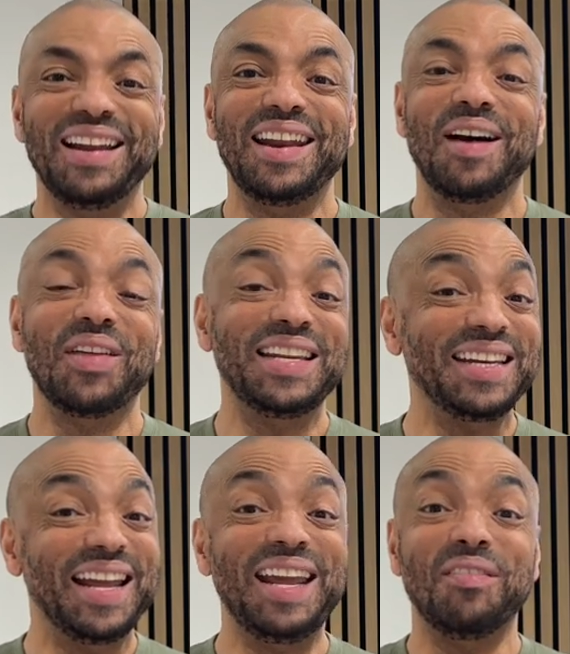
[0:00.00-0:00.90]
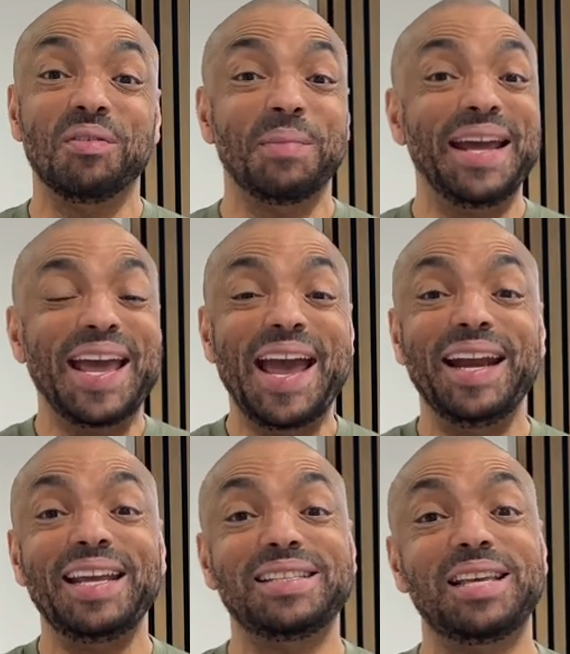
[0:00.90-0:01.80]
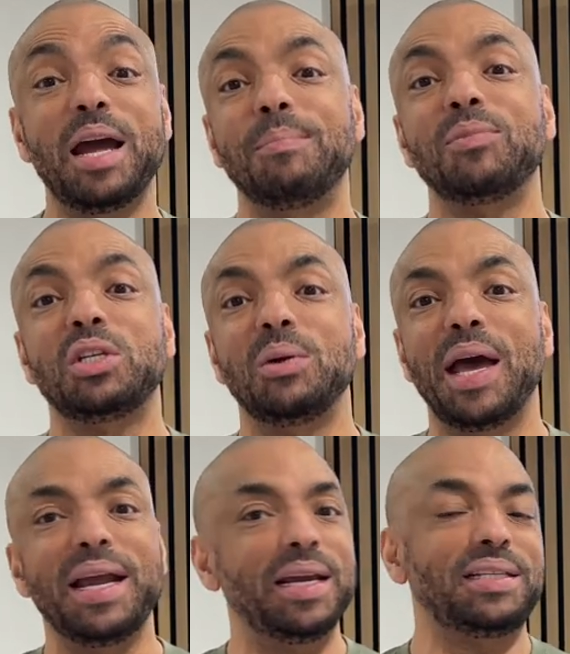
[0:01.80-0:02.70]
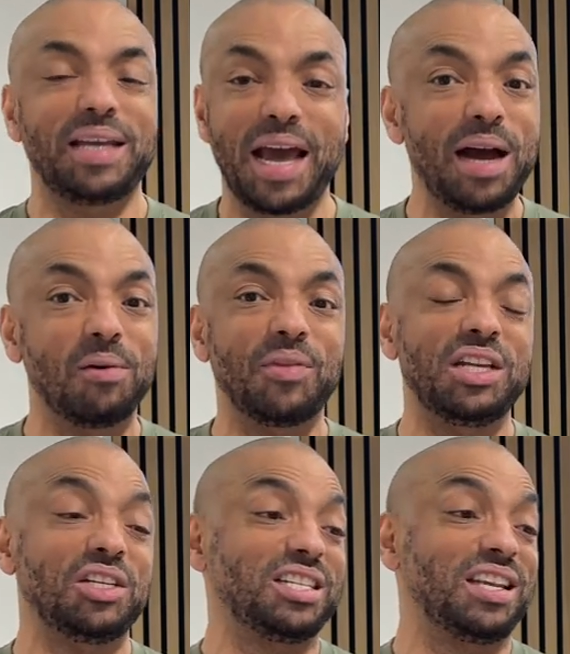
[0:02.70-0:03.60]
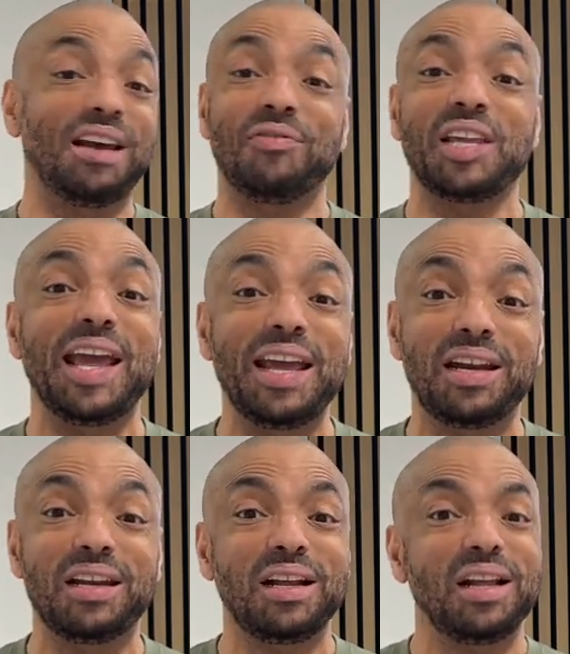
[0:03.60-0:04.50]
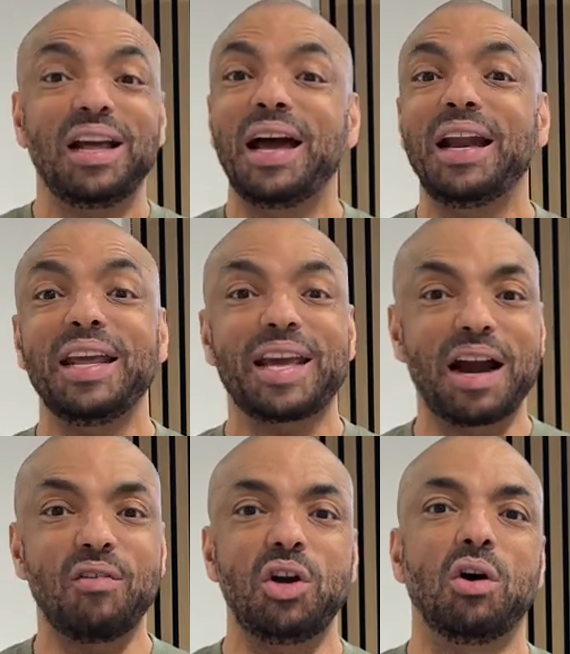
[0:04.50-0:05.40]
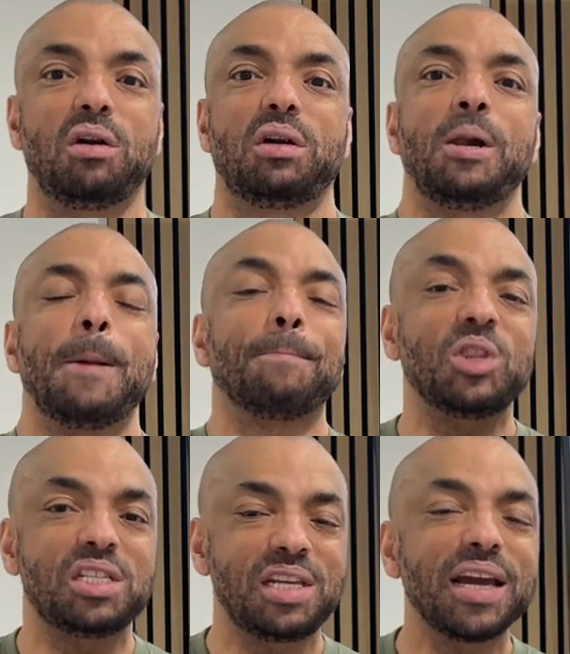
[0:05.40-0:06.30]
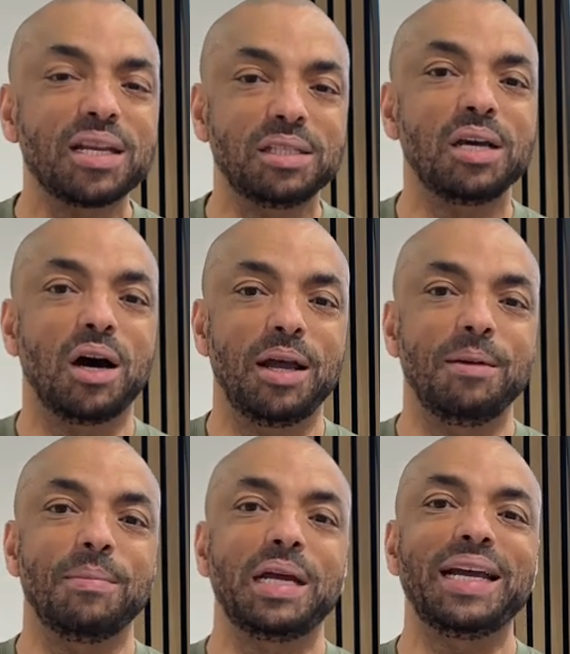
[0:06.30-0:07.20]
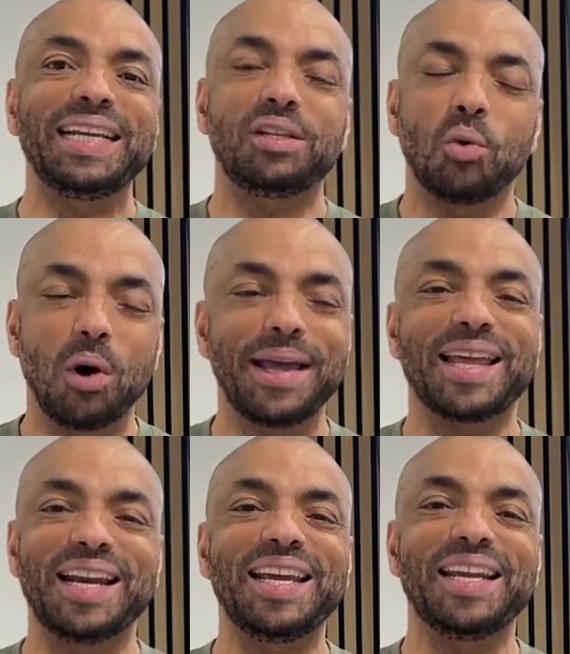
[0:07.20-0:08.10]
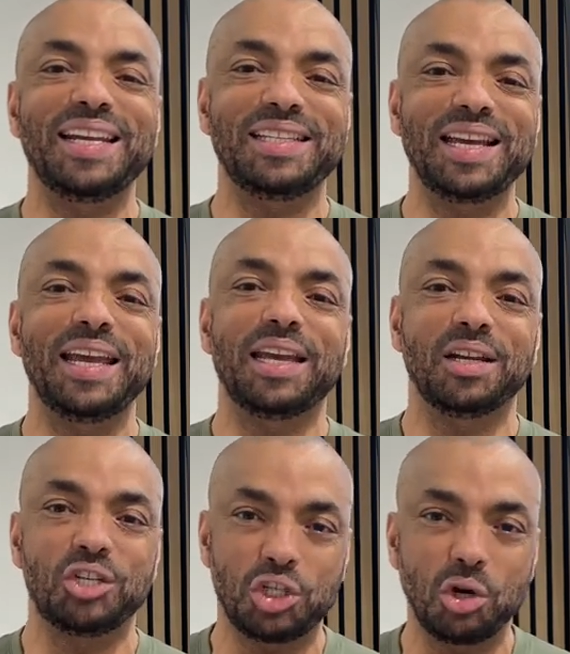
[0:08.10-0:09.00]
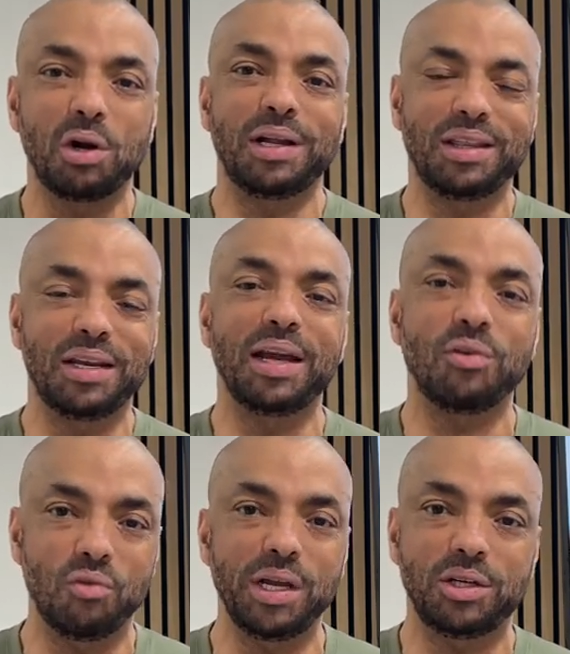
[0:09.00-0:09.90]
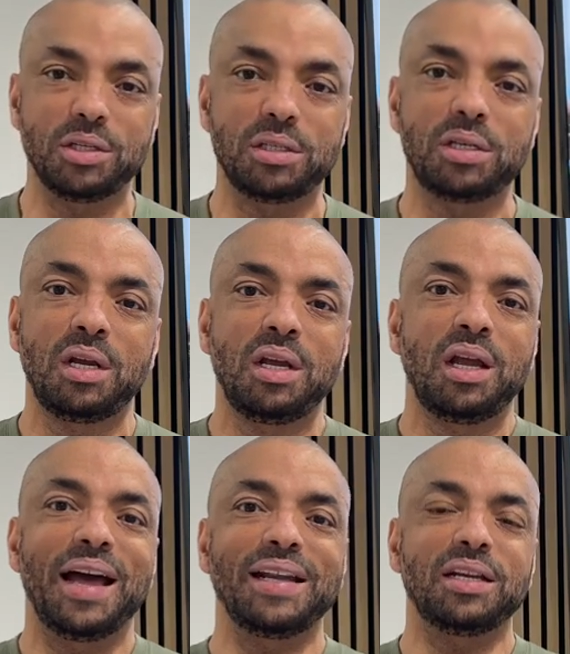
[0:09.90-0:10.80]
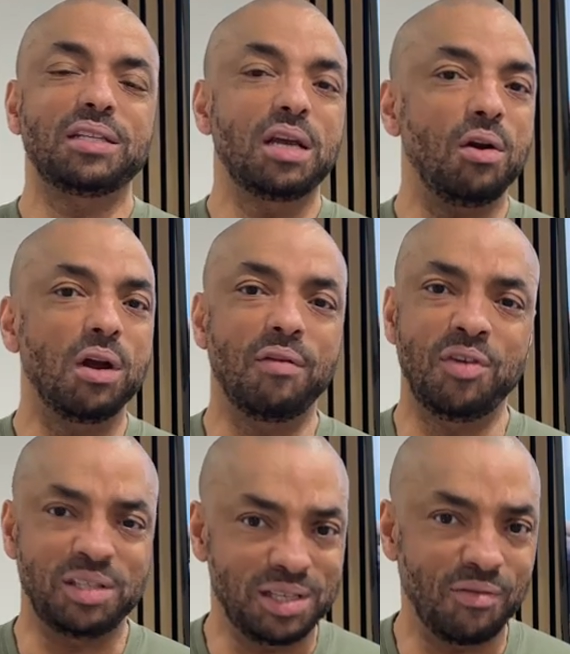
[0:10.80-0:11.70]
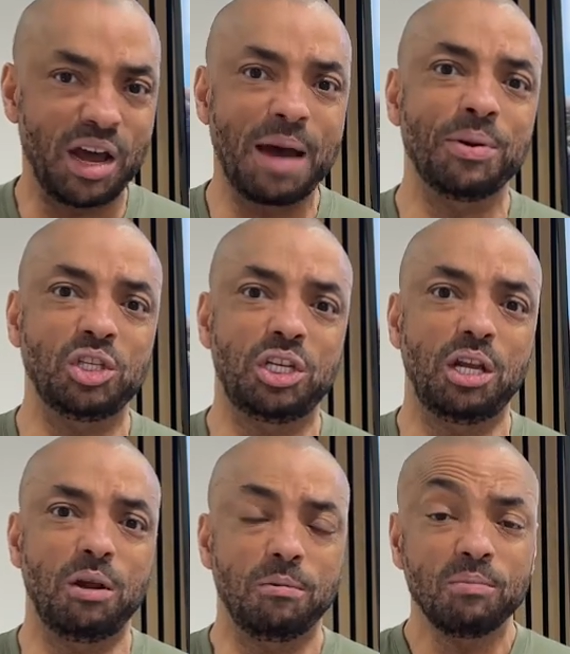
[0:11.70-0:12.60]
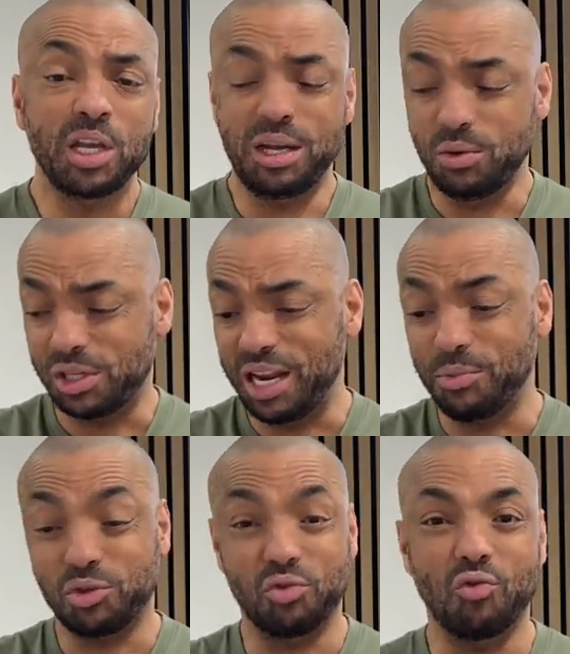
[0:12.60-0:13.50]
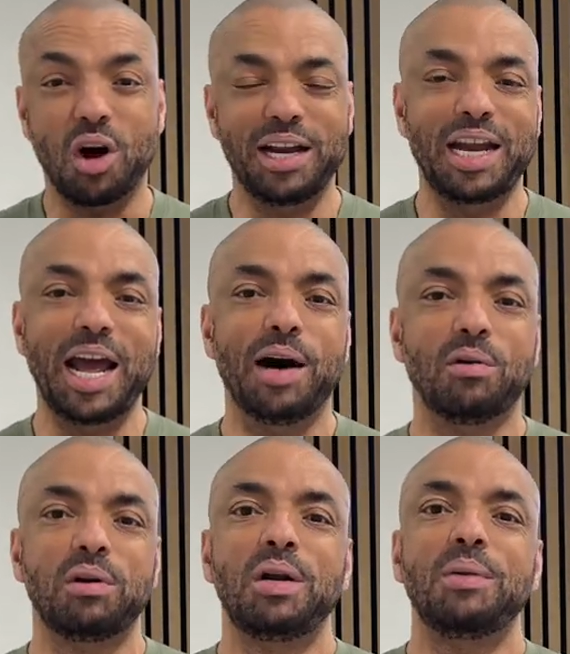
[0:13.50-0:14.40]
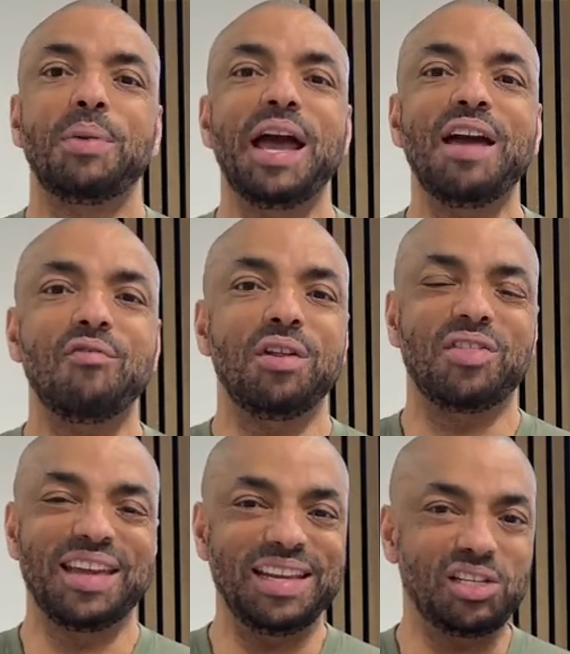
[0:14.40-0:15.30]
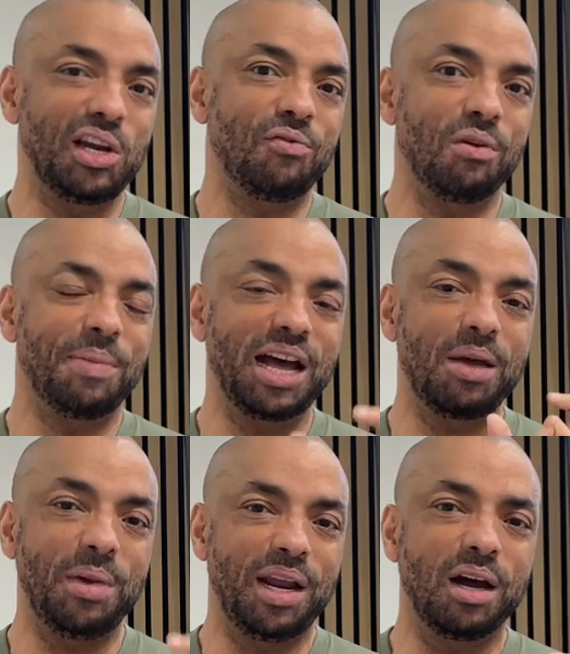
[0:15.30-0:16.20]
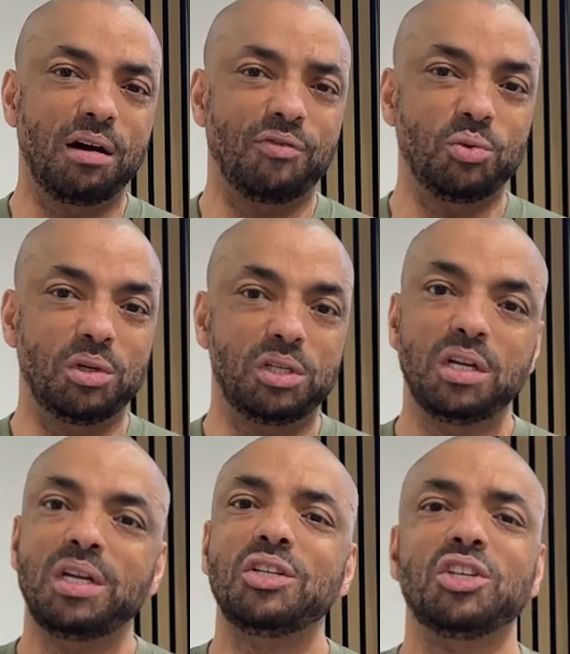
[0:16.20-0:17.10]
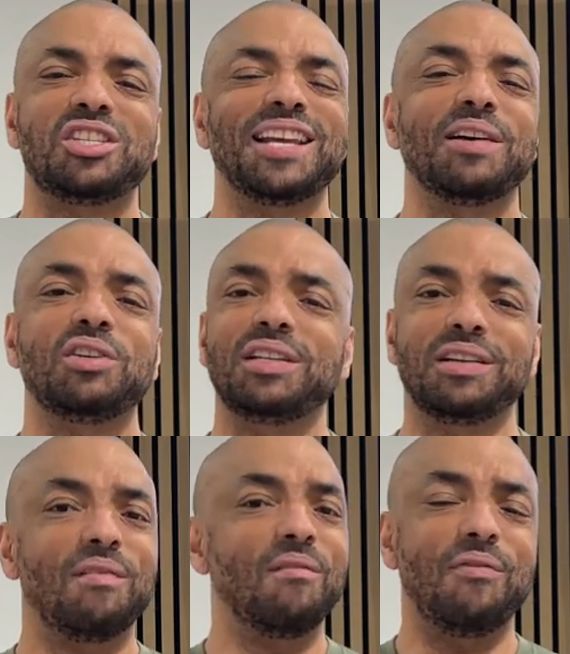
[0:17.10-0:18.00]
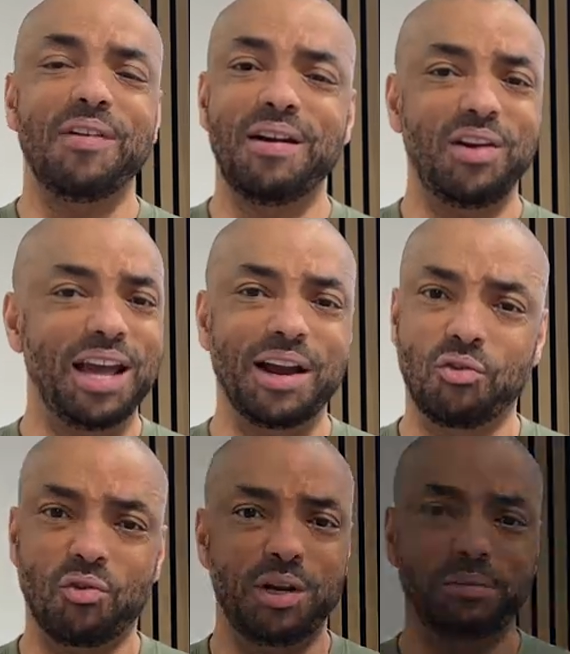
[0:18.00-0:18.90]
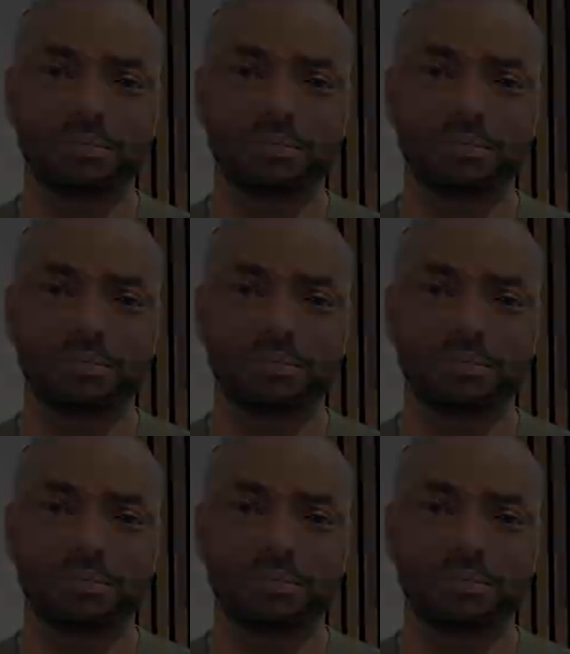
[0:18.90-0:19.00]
Now, they didn't even make any attempt to edit it out, they just left it in, and he carried on. The second time, it quite clearly taken a shot in the nether regions. And I don't know if this has ever happened to you. He was able to ride it out, but everything he said for about a minute afterwards just sounded very angry.